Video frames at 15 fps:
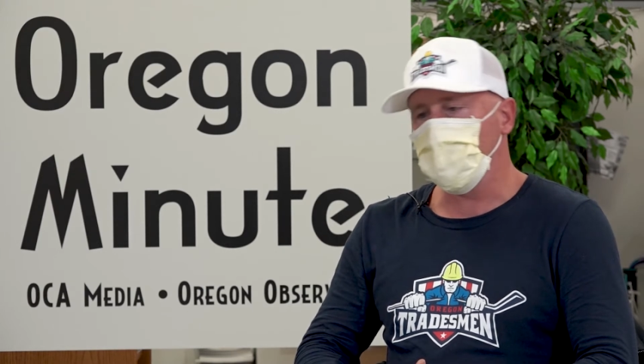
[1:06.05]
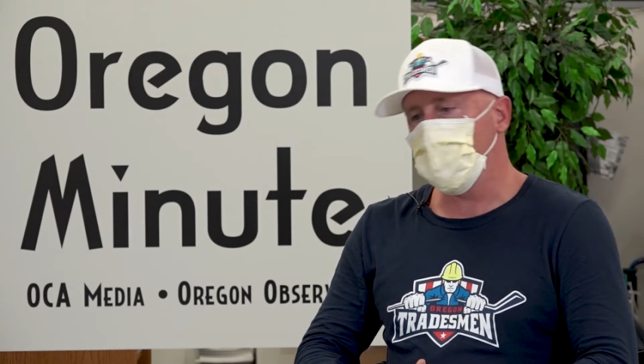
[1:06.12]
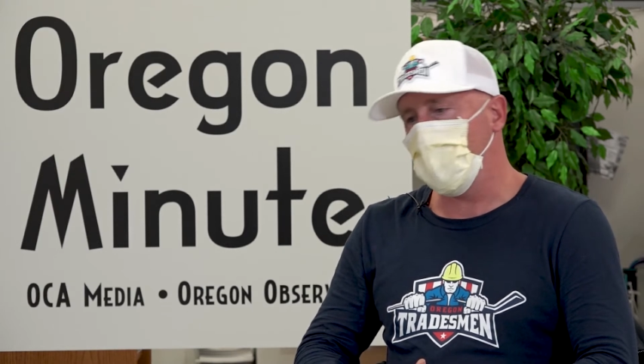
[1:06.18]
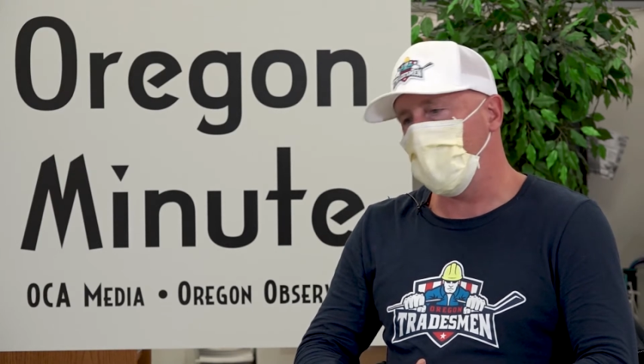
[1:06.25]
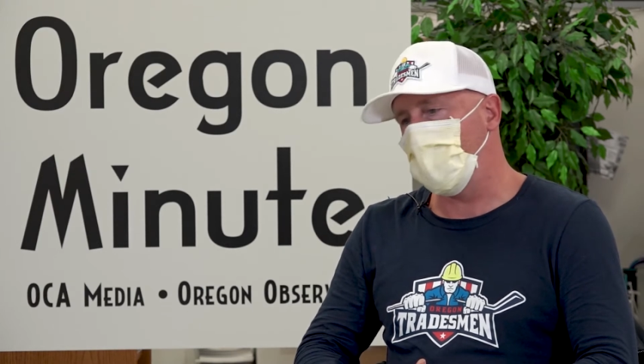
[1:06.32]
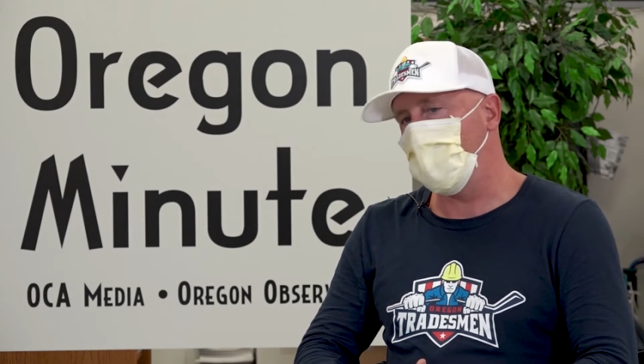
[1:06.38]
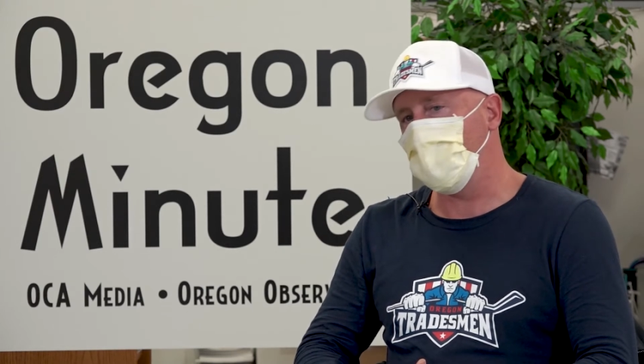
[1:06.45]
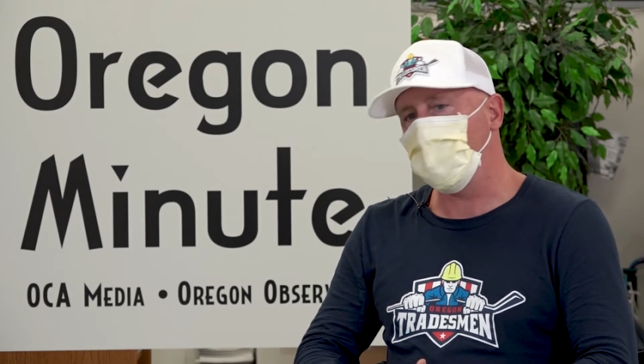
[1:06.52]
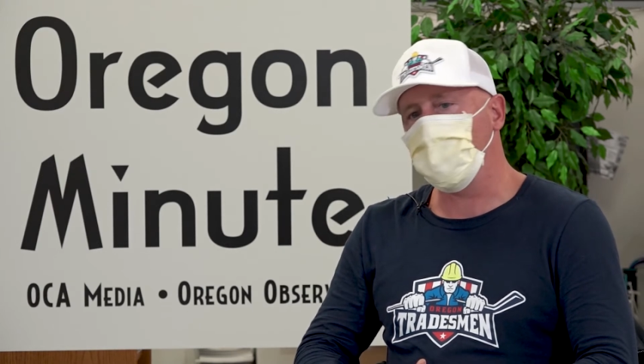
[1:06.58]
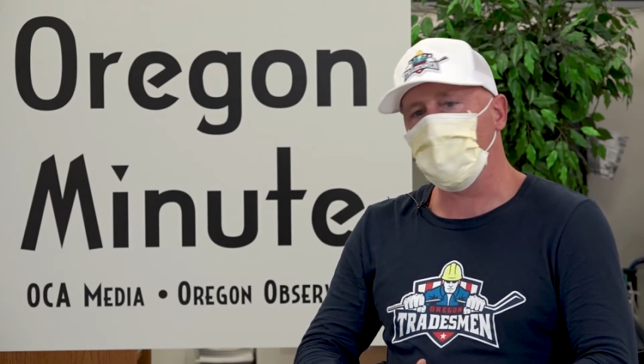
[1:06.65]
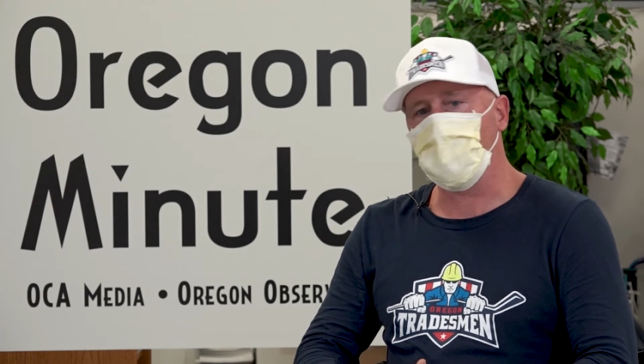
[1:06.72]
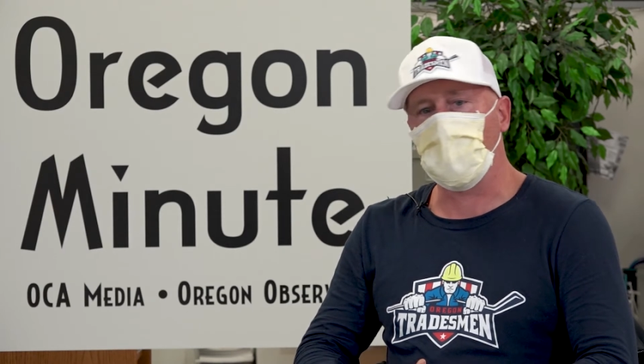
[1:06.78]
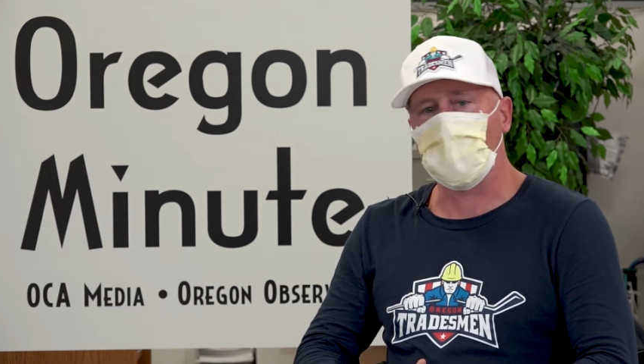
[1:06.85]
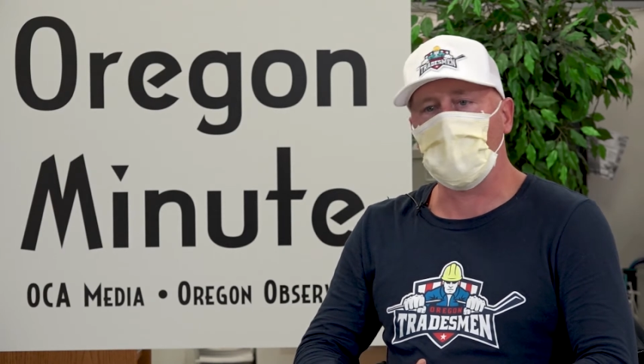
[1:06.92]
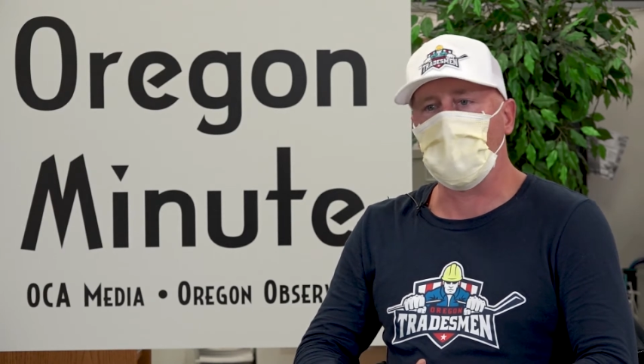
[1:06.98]
change,
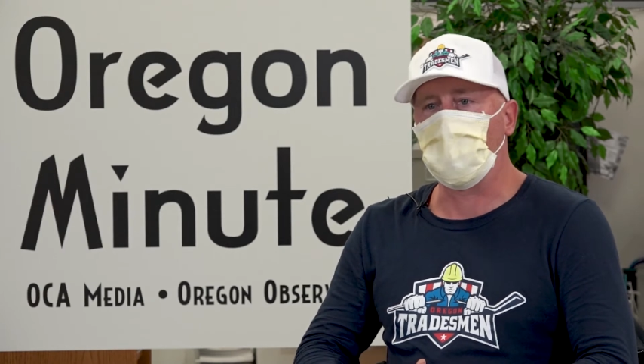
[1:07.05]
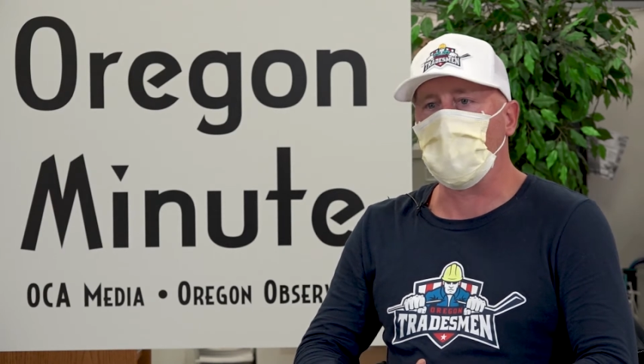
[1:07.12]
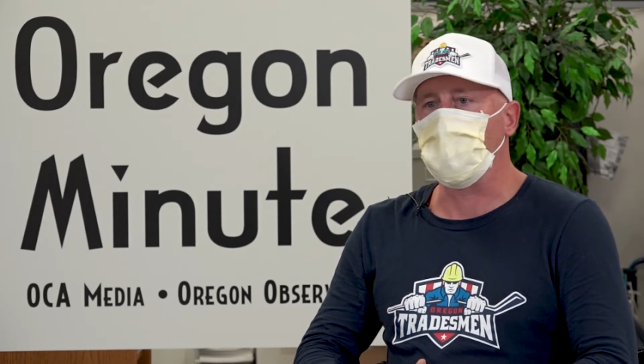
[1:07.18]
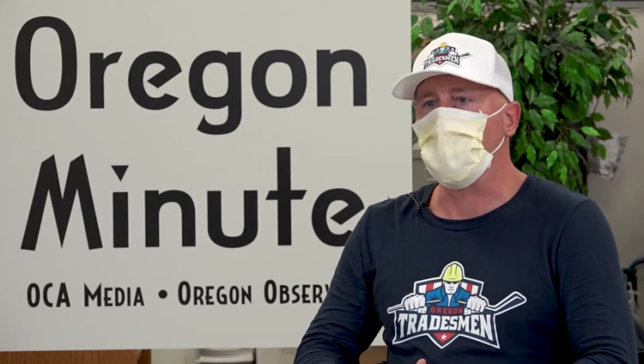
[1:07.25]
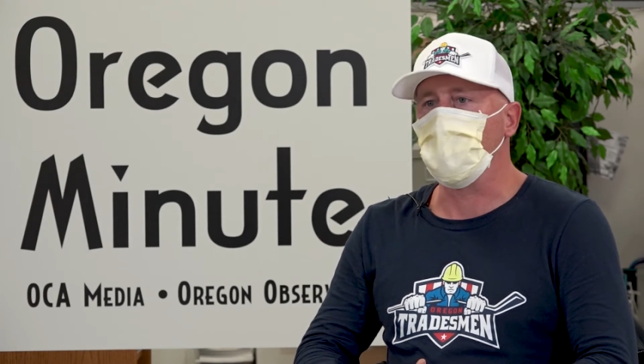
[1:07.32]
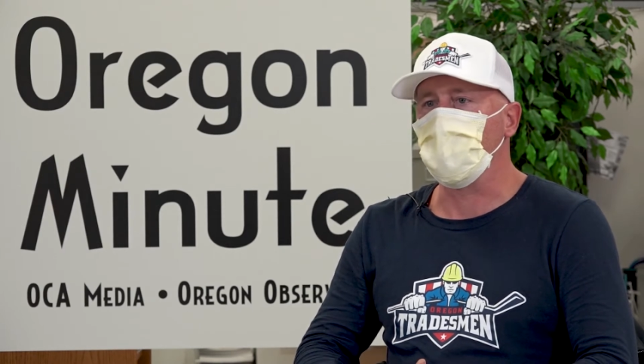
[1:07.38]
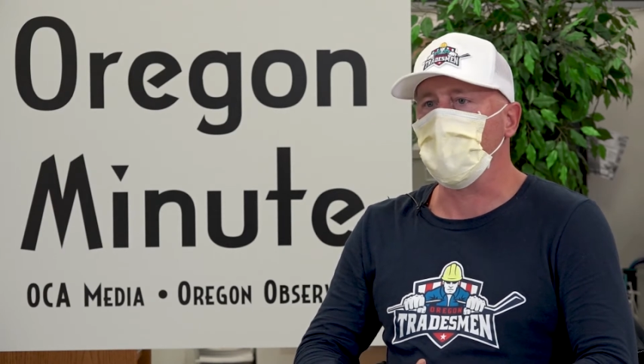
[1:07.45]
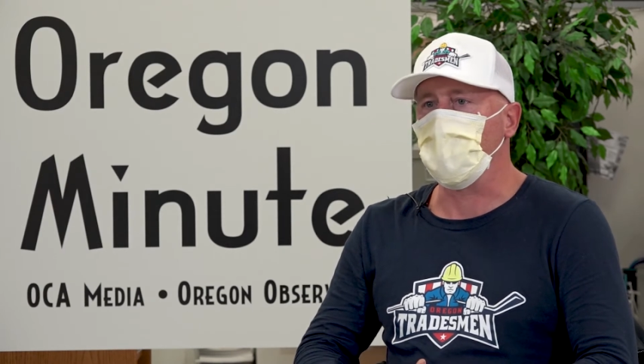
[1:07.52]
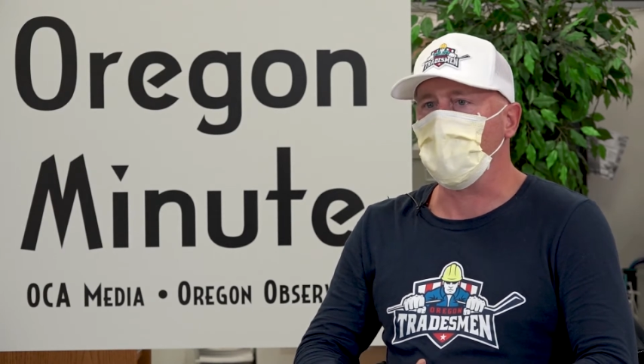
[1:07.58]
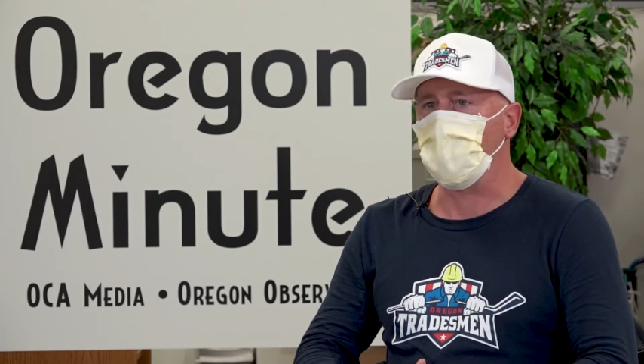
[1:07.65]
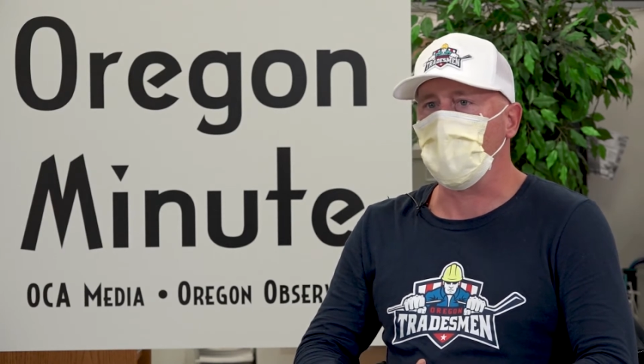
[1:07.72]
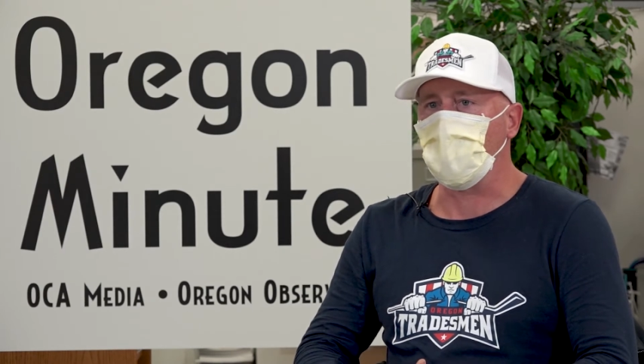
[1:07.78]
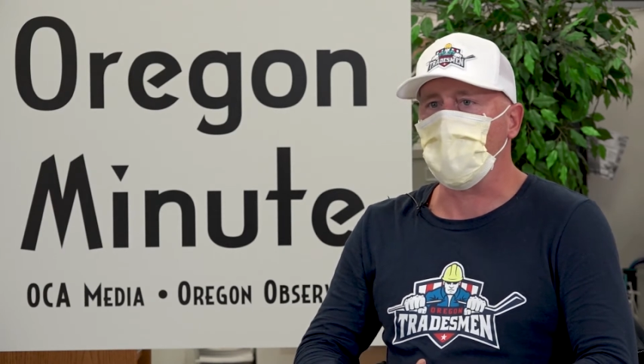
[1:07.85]
kind of rebuilding.